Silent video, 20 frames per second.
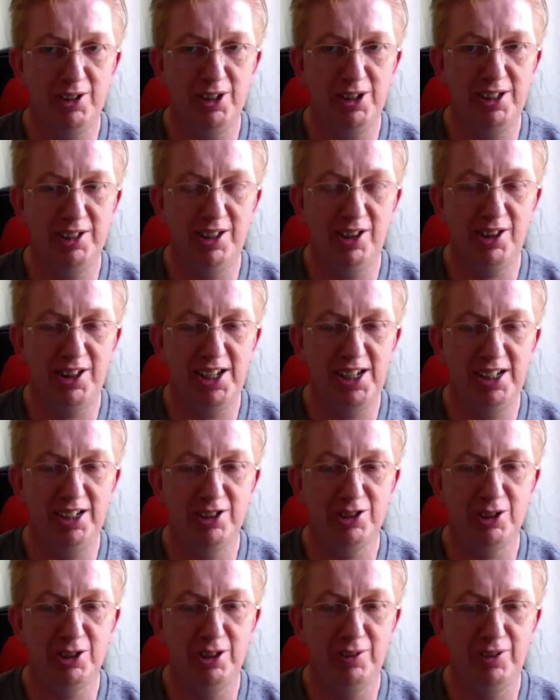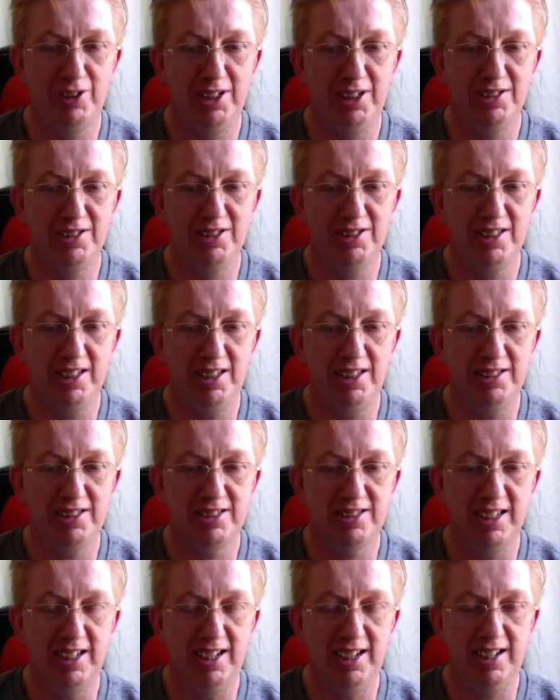the thing of the truth is,
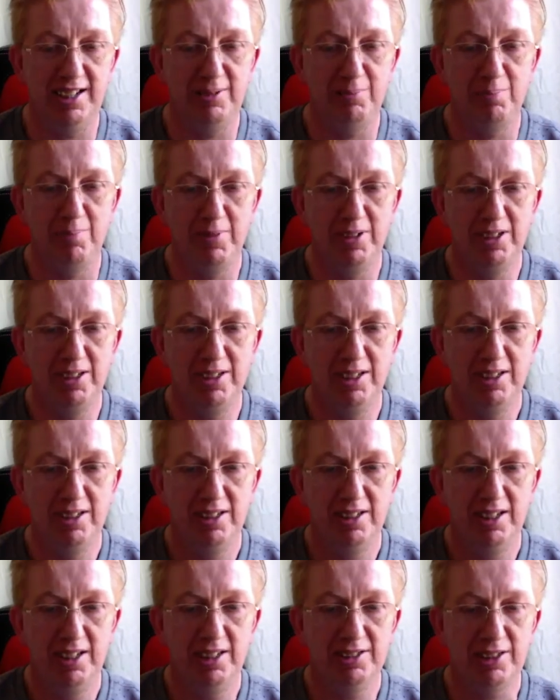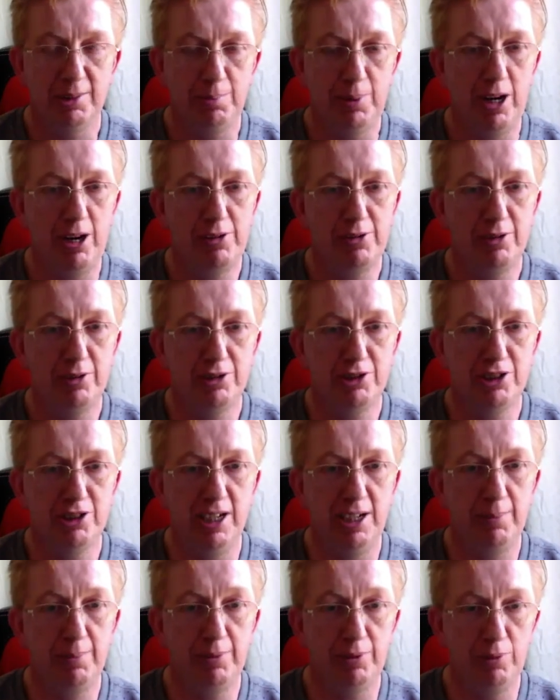it's a
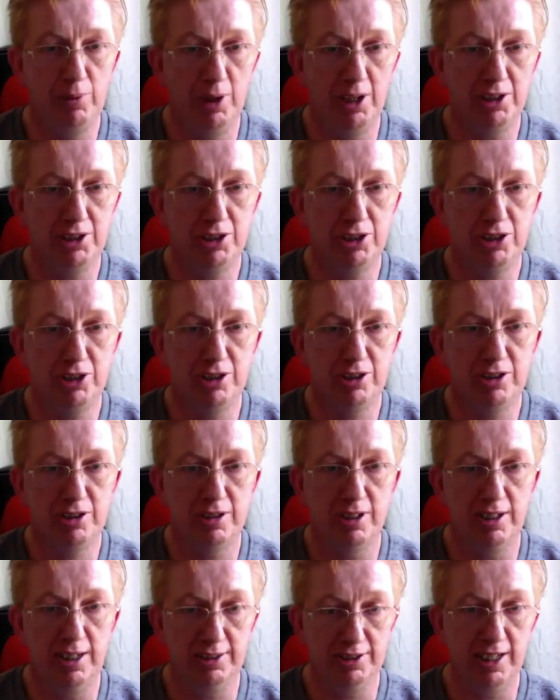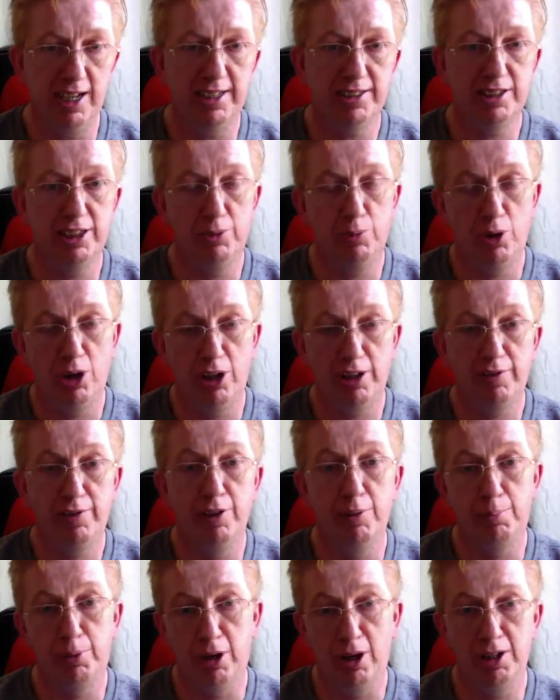partnership, which it's actually one of
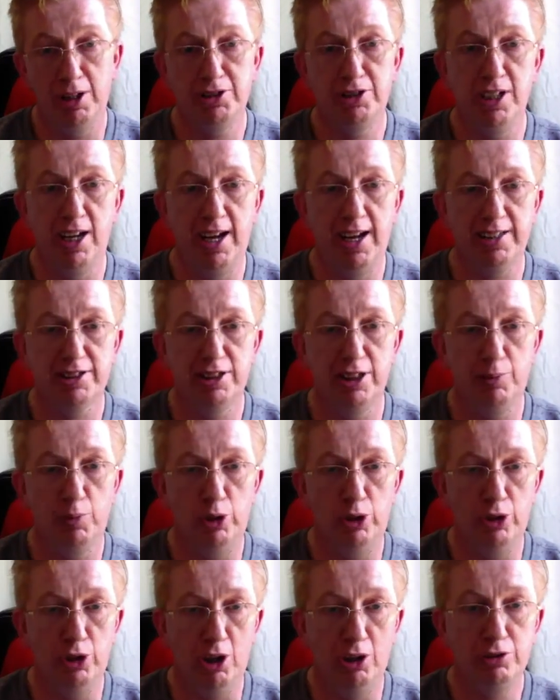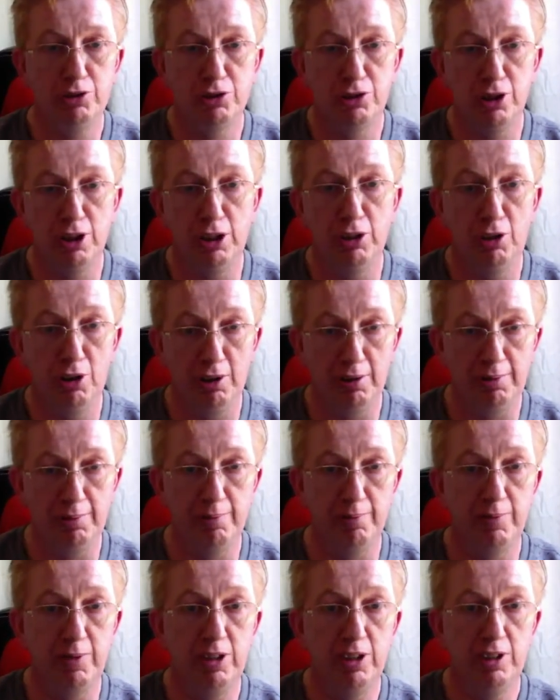the projects that we're launching
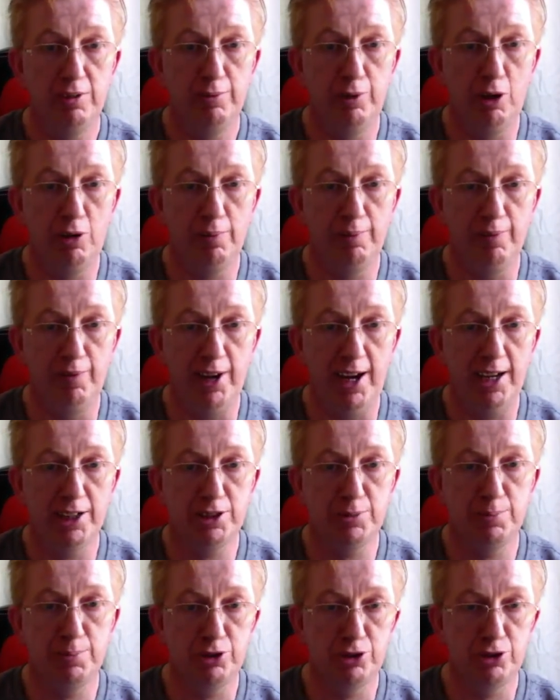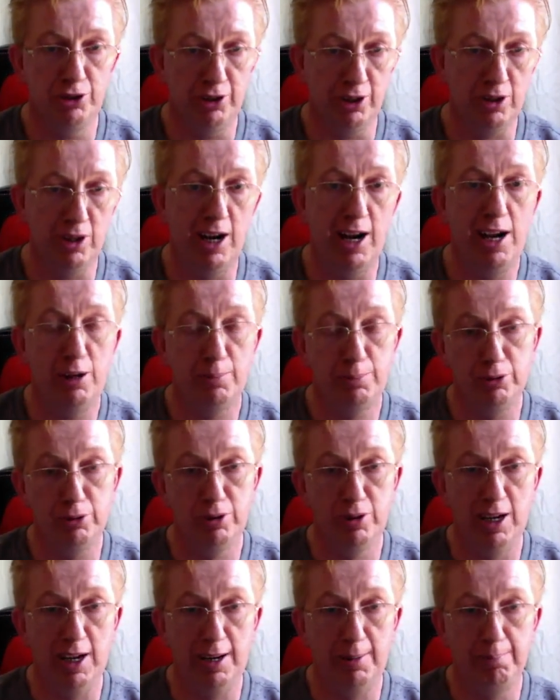on Vault Investments on the cryo
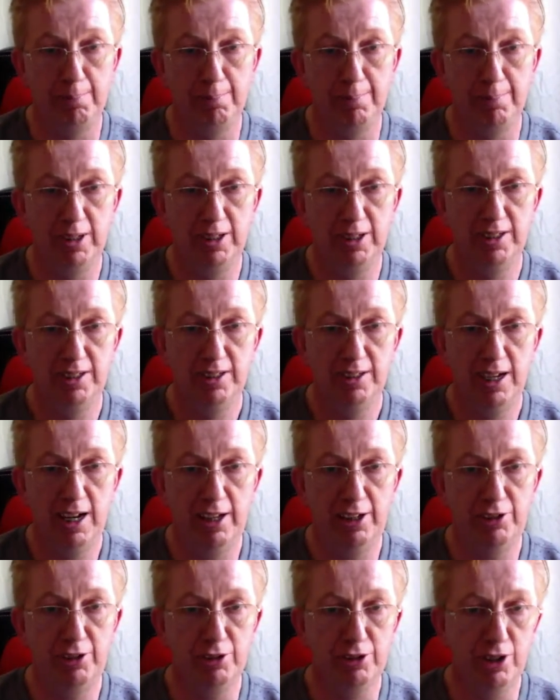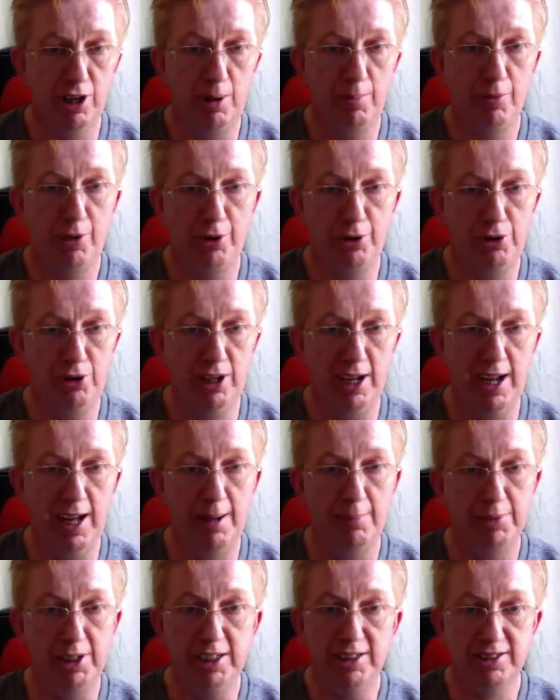program, and it'll come through
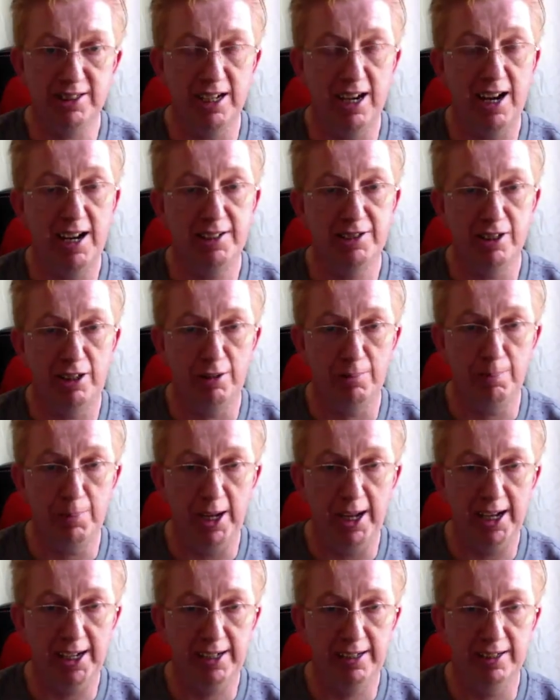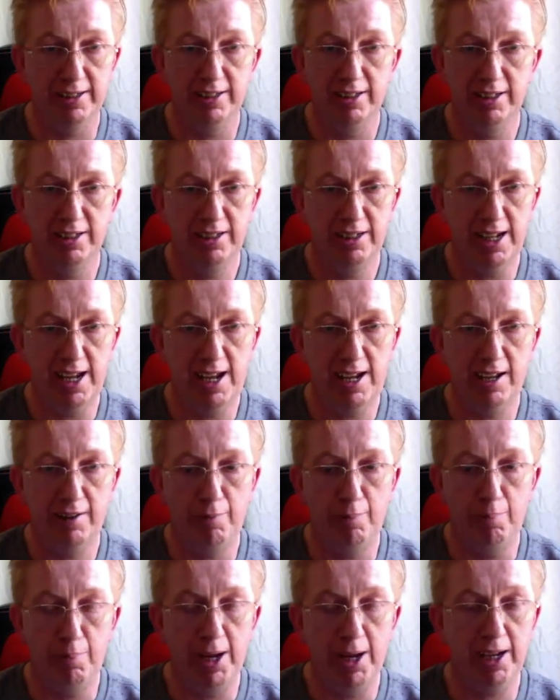them. These guys are big. They have
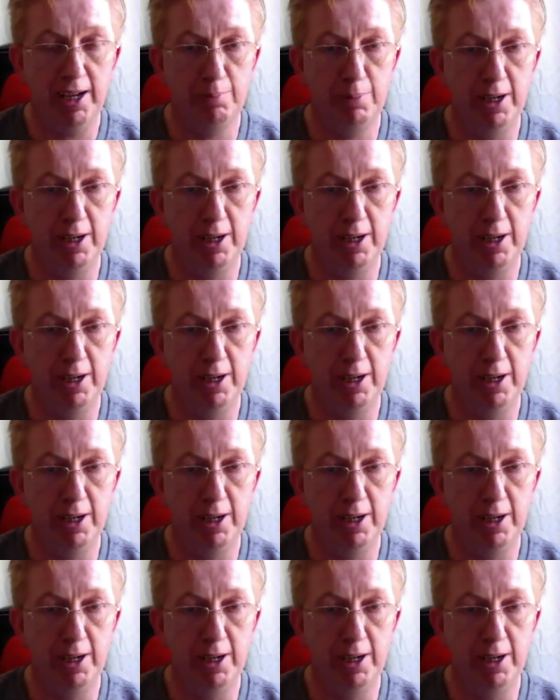big.